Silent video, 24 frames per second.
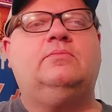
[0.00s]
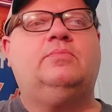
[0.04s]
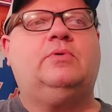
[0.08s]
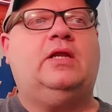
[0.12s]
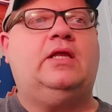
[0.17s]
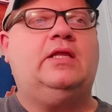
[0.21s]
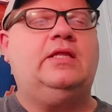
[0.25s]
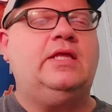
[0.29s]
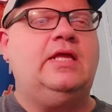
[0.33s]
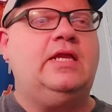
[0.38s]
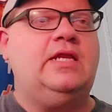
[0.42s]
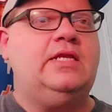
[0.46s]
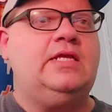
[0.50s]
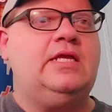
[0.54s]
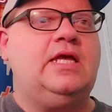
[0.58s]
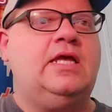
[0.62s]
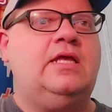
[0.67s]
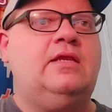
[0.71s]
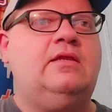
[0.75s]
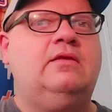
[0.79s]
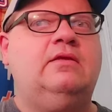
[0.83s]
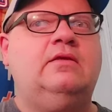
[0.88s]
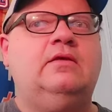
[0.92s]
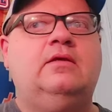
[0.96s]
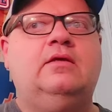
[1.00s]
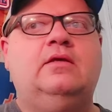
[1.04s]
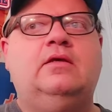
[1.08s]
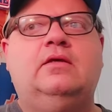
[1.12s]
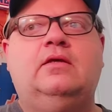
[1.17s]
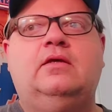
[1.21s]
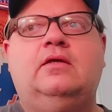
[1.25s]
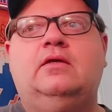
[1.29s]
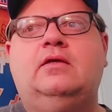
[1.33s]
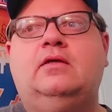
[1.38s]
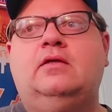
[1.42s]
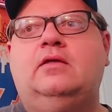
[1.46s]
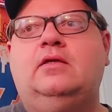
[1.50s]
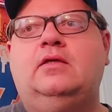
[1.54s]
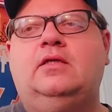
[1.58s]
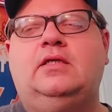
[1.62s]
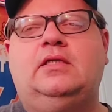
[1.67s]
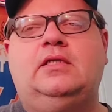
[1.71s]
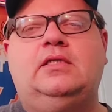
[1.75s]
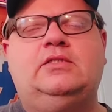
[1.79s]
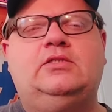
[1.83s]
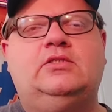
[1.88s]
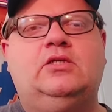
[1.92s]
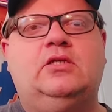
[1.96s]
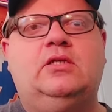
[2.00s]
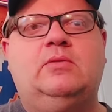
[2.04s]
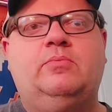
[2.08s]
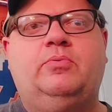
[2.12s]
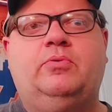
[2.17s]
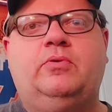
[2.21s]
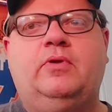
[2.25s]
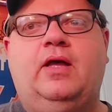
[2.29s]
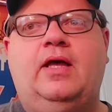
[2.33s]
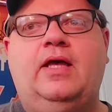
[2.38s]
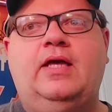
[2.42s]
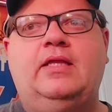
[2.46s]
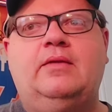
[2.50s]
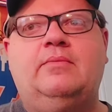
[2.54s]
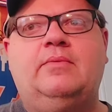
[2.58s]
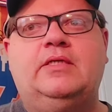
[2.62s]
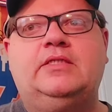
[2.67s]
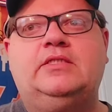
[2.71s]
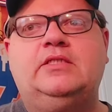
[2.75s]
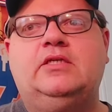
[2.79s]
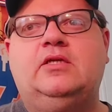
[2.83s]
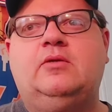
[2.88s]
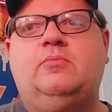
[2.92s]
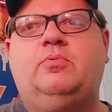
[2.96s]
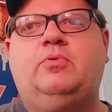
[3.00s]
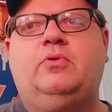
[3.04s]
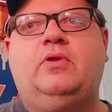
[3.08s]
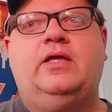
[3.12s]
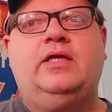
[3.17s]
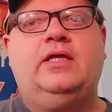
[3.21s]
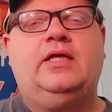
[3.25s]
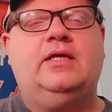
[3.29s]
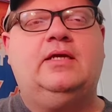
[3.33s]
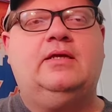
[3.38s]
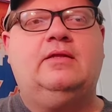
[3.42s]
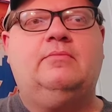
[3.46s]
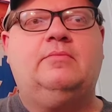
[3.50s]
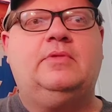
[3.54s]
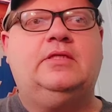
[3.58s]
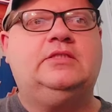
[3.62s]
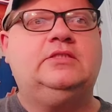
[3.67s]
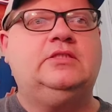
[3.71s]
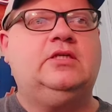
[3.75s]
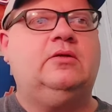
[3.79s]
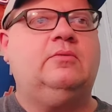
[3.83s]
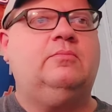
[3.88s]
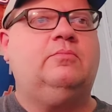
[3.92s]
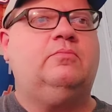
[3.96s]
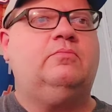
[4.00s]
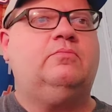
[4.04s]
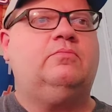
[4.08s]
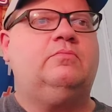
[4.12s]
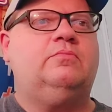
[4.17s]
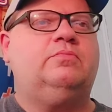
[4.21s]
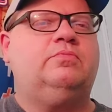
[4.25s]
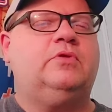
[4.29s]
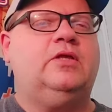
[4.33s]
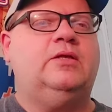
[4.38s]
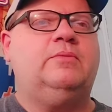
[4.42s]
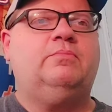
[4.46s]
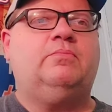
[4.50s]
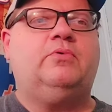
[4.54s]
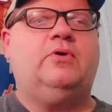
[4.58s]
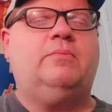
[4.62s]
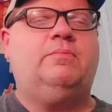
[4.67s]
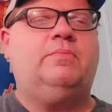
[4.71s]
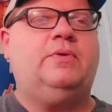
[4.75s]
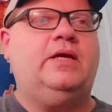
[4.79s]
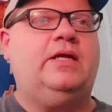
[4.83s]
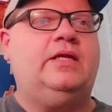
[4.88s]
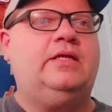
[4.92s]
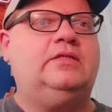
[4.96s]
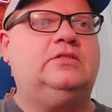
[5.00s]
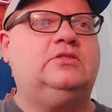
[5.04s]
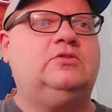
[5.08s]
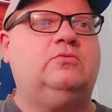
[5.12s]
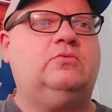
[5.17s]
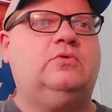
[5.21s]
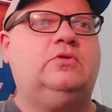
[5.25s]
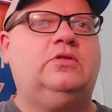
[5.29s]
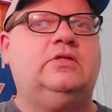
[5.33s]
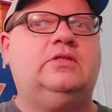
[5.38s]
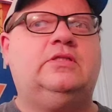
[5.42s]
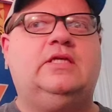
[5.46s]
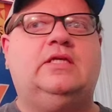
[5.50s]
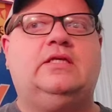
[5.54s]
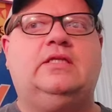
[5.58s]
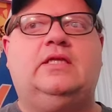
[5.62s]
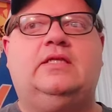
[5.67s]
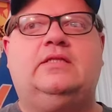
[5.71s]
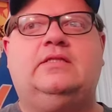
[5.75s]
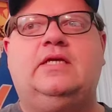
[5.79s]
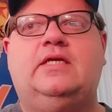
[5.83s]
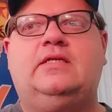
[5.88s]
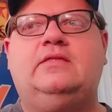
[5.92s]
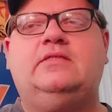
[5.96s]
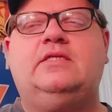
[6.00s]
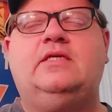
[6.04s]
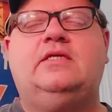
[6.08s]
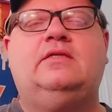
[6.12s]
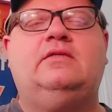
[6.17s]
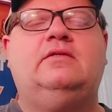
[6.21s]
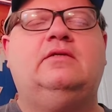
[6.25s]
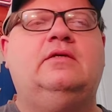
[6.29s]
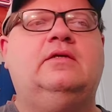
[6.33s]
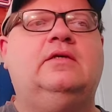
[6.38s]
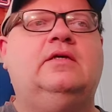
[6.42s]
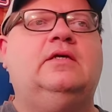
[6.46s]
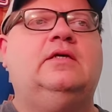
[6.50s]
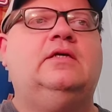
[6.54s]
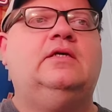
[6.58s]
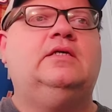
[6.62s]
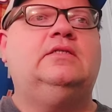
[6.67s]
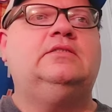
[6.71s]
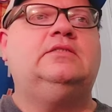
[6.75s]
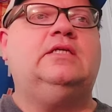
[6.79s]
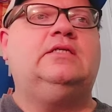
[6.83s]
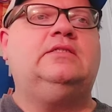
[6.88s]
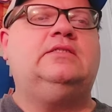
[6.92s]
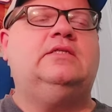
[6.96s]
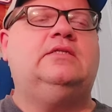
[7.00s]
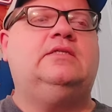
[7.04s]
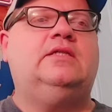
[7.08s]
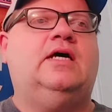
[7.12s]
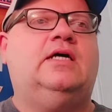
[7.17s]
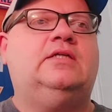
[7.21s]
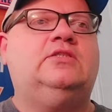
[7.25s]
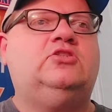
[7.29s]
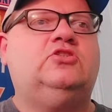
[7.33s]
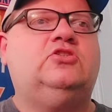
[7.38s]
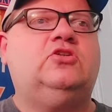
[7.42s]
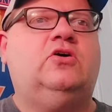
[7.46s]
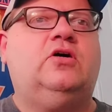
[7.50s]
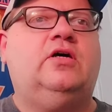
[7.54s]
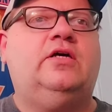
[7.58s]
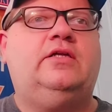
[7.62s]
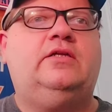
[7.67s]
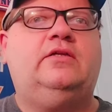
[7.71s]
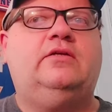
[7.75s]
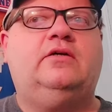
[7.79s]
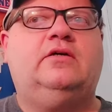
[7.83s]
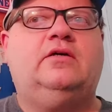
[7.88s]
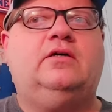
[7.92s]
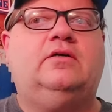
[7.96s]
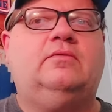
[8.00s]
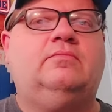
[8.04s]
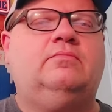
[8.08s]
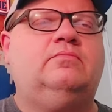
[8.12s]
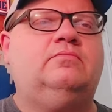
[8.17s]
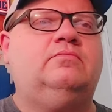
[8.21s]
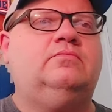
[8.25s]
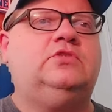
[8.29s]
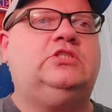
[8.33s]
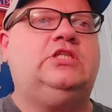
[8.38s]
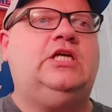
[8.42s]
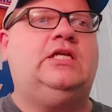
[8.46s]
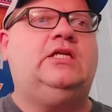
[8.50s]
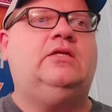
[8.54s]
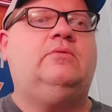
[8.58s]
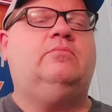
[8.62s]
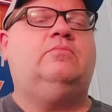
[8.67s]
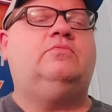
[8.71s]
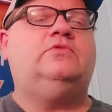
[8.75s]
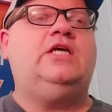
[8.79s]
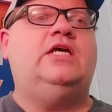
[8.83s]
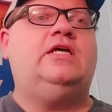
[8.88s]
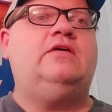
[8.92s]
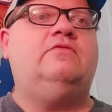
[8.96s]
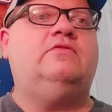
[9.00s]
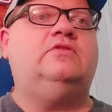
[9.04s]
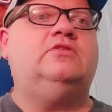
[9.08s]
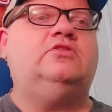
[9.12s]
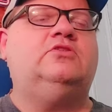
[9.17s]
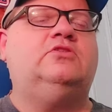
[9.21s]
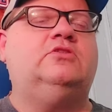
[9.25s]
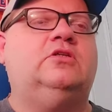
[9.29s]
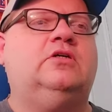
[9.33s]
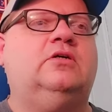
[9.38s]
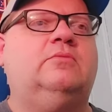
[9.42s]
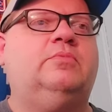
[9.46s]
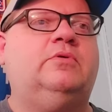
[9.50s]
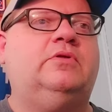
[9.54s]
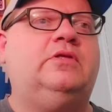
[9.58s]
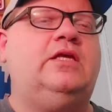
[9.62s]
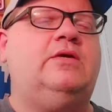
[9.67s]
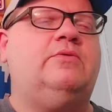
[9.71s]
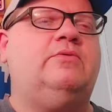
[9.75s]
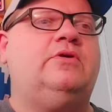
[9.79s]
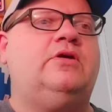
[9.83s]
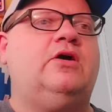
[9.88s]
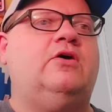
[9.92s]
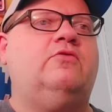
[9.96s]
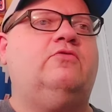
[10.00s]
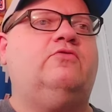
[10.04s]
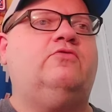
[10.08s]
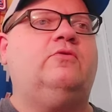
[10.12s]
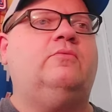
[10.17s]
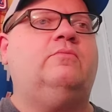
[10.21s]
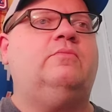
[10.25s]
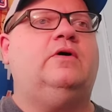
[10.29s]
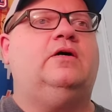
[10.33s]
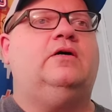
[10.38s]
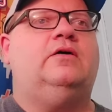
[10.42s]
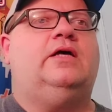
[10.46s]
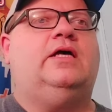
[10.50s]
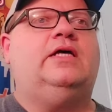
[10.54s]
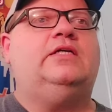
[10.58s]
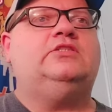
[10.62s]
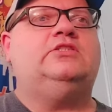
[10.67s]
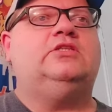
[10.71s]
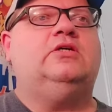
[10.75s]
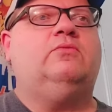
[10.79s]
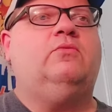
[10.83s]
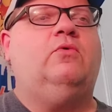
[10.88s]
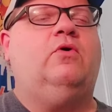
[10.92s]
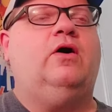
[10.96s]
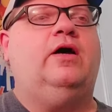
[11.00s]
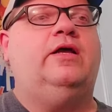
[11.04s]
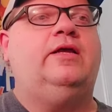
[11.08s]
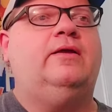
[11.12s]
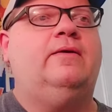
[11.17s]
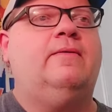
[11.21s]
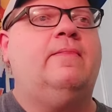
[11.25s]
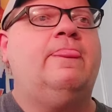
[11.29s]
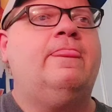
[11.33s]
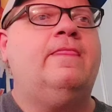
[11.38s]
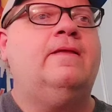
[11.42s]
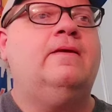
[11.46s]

But then again, he's going to play. The Mets are going to play him. The Mets are going to play Brett Beatty. It's the one good thing that they did is they did not sign J.D. Davis. But here we go from SNY.